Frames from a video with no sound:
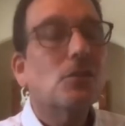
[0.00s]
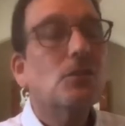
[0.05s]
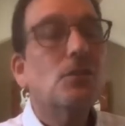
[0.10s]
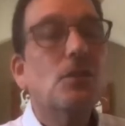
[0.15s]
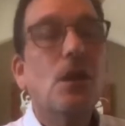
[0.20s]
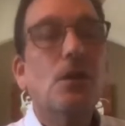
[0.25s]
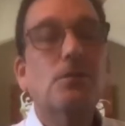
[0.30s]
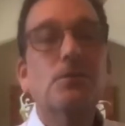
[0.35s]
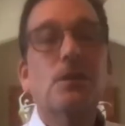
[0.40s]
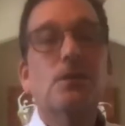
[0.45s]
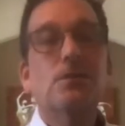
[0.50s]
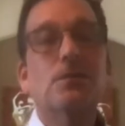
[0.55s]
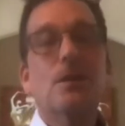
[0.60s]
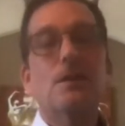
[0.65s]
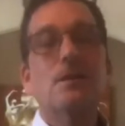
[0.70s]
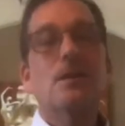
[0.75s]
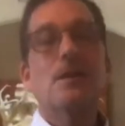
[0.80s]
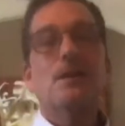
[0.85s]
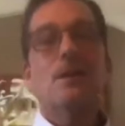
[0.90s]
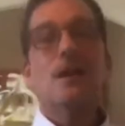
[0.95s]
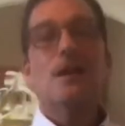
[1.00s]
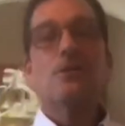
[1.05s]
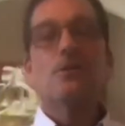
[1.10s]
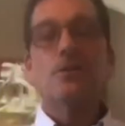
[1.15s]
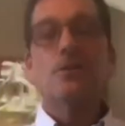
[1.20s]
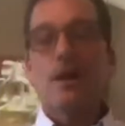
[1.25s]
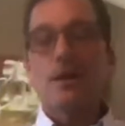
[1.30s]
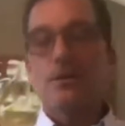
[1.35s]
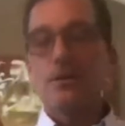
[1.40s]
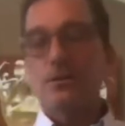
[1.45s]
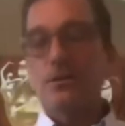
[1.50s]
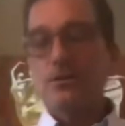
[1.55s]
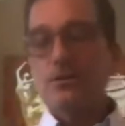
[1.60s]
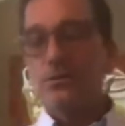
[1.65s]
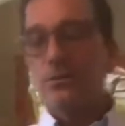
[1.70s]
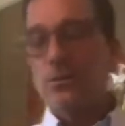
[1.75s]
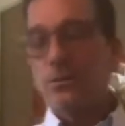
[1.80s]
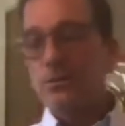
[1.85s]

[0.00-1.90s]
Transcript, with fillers: No, no, they, they can't. You're either going to